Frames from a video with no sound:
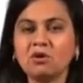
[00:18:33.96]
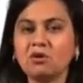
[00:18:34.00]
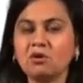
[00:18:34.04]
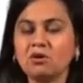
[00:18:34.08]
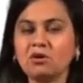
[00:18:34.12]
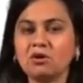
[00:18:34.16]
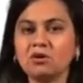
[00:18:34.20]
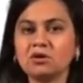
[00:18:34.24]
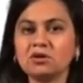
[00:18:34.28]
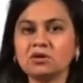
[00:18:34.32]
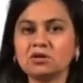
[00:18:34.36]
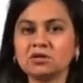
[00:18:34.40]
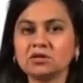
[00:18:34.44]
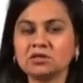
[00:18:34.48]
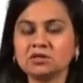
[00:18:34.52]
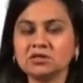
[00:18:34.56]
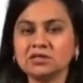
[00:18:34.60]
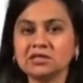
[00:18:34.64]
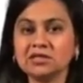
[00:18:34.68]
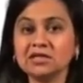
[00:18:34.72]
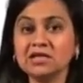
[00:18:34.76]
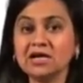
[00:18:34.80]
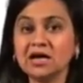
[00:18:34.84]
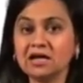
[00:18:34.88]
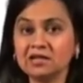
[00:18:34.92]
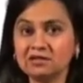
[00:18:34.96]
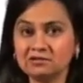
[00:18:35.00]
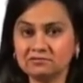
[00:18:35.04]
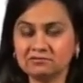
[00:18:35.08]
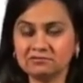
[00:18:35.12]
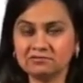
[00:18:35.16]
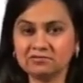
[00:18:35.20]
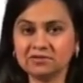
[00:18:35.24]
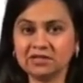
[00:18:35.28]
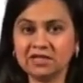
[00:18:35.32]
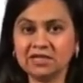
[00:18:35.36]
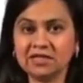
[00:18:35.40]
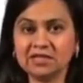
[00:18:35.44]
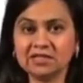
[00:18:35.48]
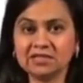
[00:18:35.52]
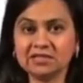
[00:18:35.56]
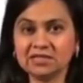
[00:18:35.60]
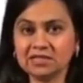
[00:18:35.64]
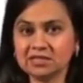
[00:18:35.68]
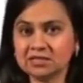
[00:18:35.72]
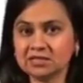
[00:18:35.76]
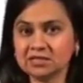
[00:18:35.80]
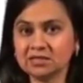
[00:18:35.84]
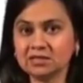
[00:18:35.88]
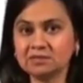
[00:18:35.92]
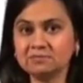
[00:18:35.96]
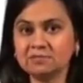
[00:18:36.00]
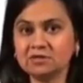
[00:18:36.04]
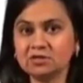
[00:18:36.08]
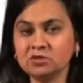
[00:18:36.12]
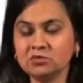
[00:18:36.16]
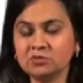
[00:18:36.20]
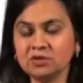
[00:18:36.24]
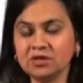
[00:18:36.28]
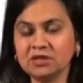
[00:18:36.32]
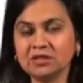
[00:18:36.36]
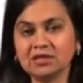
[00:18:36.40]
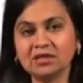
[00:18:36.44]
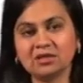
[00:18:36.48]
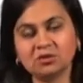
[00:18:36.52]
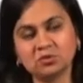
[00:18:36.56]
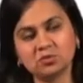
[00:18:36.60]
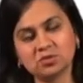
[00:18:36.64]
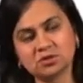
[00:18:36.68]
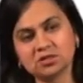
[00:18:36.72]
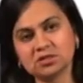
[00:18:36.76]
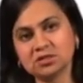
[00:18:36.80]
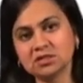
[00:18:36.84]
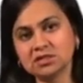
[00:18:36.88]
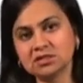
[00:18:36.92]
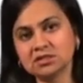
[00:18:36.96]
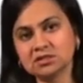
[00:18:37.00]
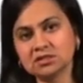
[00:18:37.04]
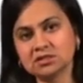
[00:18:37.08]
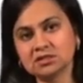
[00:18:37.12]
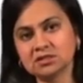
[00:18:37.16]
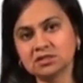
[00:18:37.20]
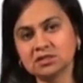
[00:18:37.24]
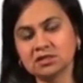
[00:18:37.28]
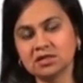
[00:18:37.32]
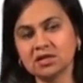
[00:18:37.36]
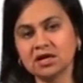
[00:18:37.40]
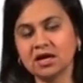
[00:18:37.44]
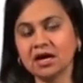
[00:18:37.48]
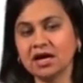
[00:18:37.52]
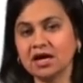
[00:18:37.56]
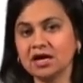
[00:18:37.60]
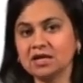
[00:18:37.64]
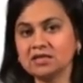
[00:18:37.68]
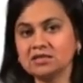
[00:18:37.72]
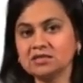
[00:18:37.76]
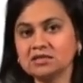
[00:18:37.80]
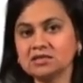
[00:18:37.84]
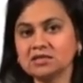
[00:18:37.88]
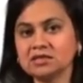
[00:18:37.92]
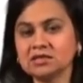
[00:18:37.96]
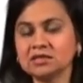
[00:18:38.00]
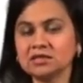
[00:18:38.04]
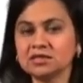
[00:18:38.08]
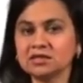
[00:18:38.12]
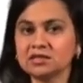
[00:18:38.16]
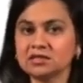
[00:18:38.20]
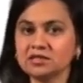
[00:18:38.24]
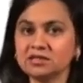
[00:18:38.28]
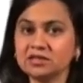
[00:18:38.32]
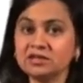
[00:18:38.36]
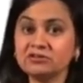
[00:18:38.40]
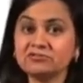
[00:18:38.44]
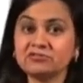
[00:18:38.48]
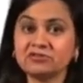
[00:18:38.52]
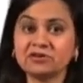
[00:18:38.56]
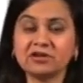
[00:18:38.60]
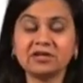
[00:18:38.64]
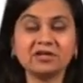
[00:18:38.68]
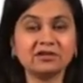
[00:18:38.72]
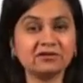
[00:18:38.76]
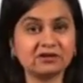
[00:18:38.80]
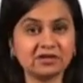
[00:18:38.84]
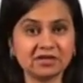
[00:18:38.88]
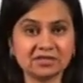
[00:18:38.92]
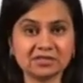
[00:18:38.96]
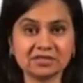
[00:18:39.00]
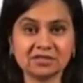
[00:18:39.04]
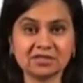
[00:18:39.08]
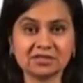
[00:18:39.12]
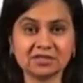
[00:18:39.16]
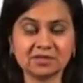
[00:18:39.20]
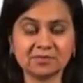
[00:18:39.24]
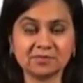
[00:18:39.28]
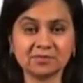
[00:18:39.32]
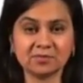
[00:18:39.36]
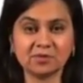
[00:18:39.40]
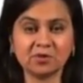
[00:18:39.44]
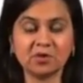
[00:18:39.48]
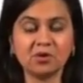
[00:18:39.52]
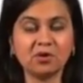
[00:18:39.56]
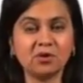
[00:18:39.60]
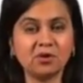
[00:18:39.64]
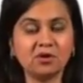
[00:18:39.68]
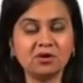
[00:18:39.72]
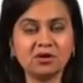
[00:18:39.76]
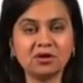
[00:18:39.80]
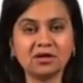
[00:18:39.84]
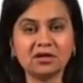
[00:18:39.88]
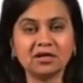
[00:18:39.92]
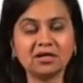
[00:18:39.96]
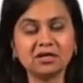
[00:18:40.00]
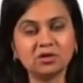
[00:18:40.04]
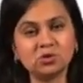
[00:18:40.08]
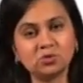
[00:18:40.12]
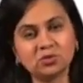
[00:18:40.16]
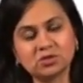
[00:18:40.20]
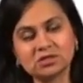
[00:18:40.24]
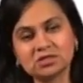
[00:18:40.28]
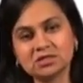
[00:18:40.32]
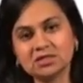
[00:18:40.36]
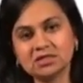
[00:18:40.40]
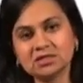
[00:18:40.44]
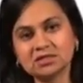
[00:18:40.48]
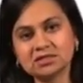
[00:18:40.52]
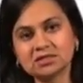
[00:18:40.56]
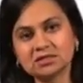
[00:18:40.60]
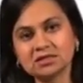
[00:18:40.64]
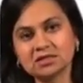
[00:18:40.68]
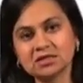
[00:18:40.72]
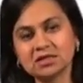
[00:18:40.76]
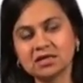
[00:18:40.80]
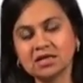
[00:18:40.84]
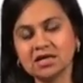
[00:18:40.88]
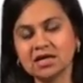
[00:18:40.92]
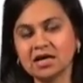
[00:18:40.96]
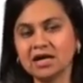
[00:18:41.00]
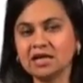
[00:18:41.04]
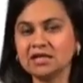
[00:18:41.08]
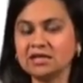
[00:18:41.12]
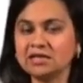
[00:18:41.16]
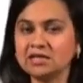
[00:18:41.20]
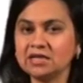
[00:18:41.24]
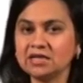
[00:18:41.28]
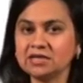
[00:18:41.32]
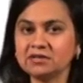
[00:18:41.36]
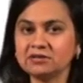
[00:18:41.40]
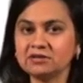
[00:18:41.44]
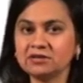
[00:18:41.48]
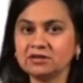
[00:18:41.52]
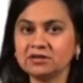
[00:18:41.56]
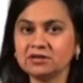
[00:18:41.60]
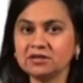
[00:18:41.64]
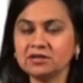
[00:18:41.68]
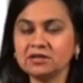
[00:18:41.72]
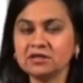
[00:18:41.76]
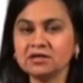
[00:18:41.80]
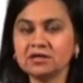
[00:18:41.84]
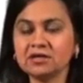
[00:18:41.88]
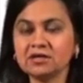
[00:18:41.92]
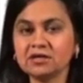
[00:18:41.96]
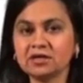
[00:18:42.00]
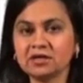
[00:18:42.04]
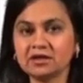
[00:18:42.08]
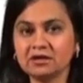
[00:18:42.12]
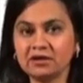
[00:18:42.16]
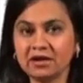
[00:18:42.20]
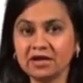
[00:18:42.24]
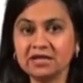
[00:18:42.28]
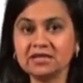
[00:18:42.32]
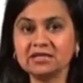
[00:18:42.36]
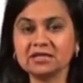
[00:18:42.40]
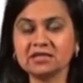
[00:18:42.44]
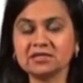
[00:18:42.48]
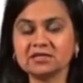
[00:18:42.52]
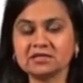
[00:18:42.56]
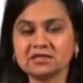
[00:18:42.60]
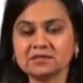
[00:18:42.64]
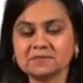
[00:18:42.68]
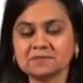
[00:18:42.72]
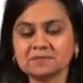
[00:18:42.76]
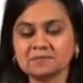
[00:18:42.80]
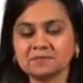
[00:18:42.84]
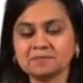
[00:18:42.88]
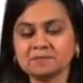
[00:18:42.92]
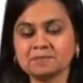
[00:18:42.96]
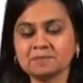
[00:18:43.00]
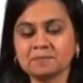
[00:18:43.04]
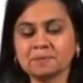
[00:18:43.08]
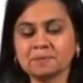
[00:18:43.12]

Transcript: or the gulf that existed between linguistics and literary criticism, or linguistics and literary writings.